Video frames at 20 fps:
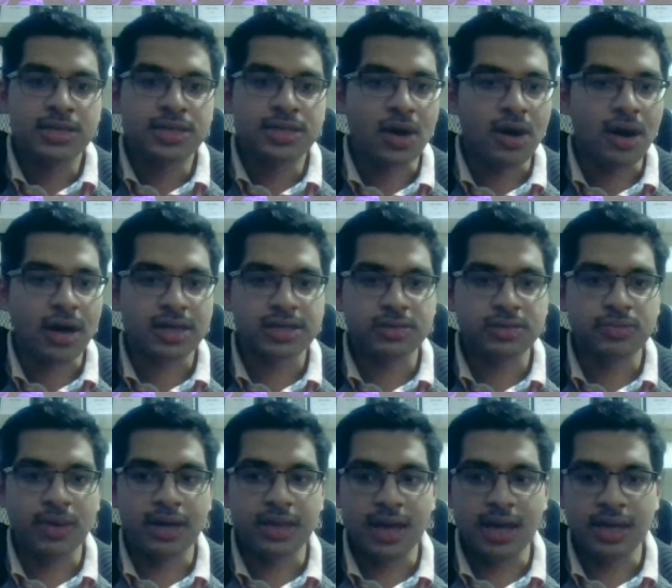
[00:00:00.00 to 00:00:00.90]
talks
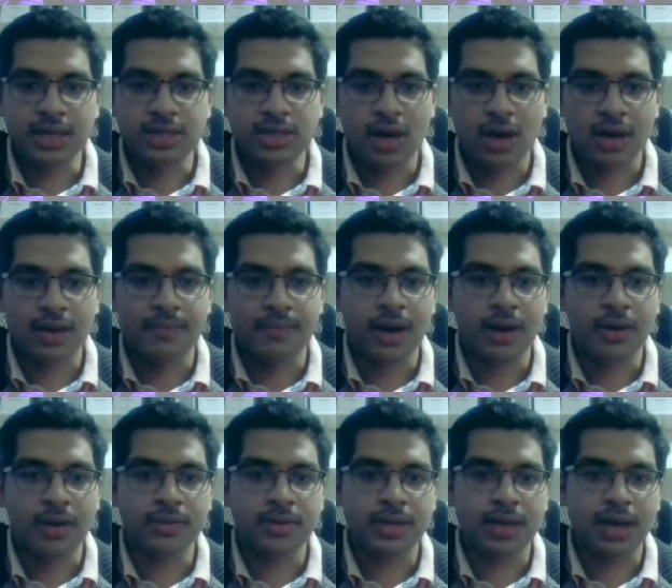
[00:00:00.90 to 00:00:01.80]
where they talk
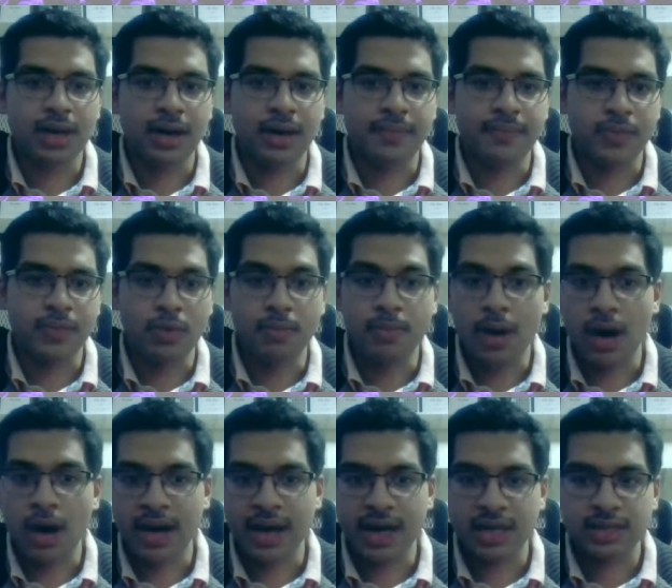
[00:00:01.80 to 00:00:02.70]
about
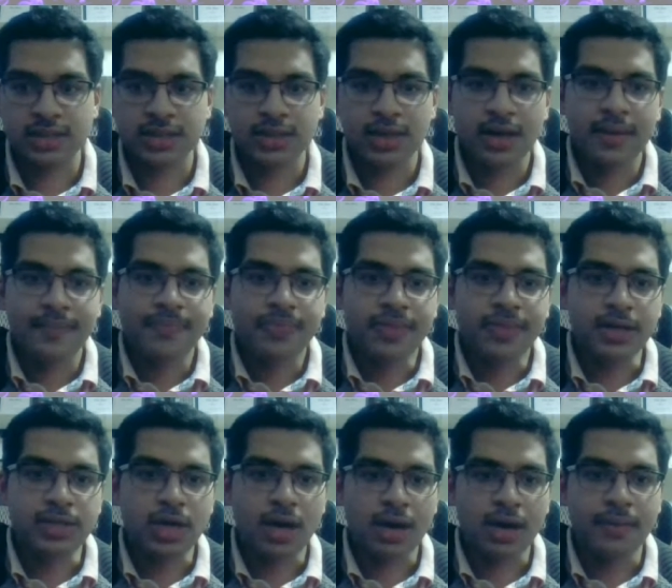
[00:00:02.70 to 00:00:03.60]
robotics,
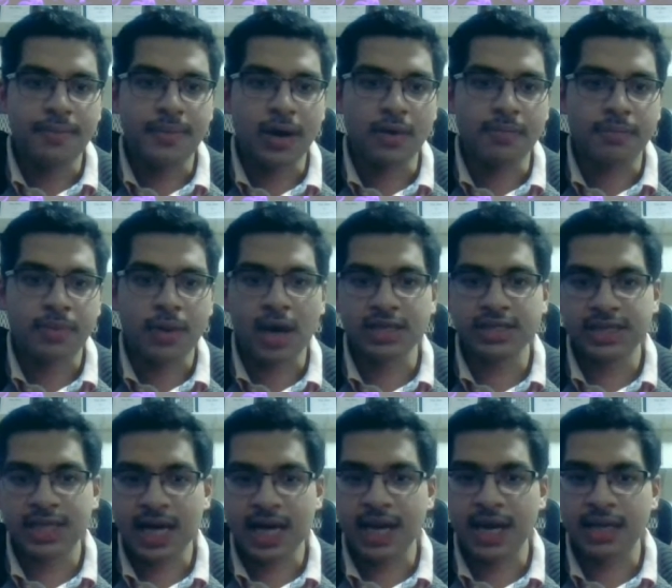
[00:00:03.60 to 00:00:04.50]
they talk about
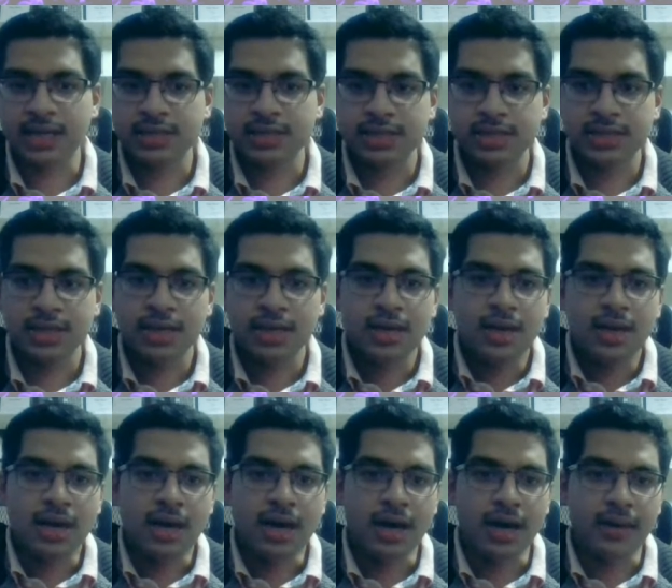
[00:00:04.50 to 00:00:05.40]
prosthetics,
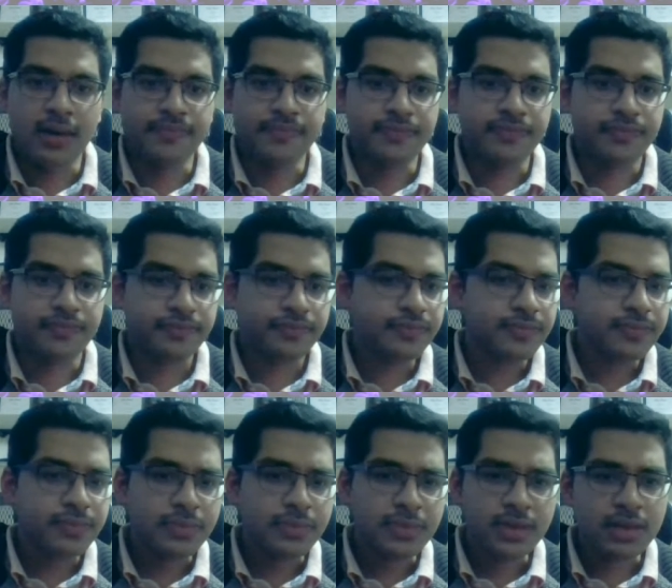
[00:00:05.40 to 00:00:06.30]
um,
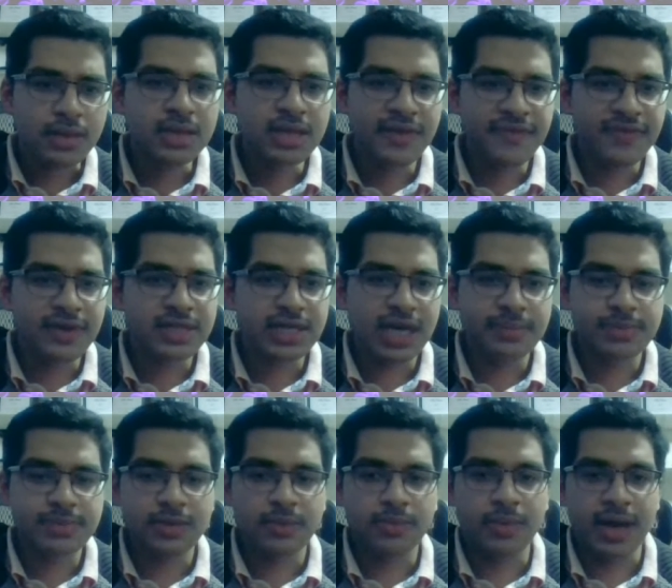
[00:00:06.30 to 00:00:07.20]
different
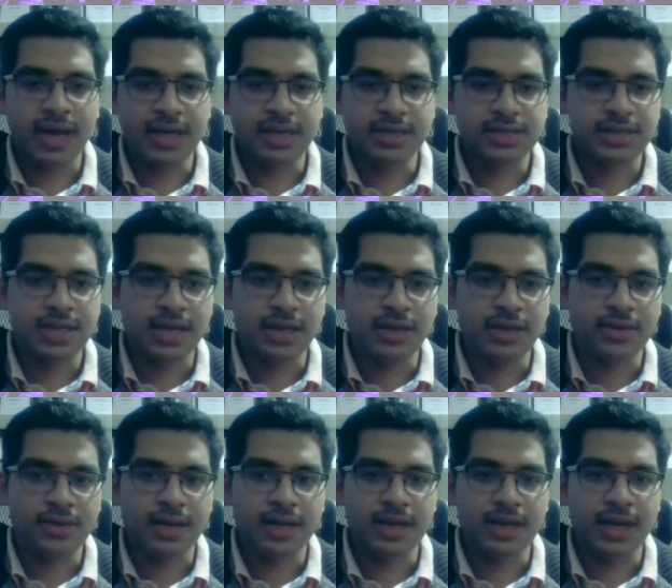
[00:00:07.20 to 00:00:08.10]
types of ways that
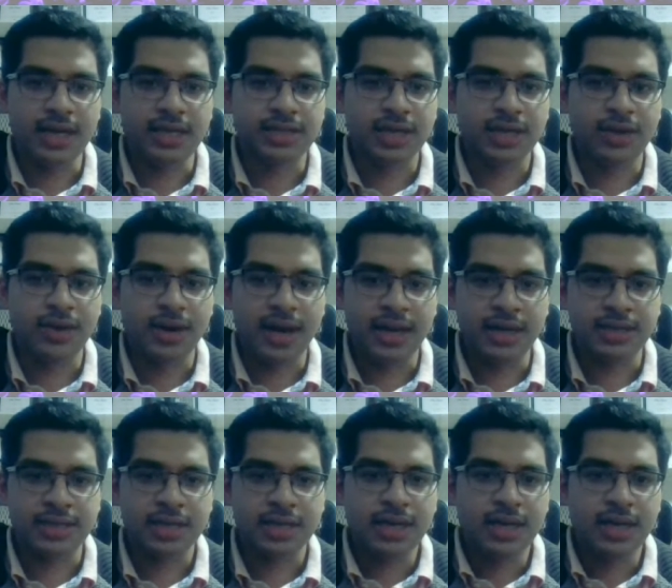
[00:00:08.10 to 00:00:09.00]
you can integrate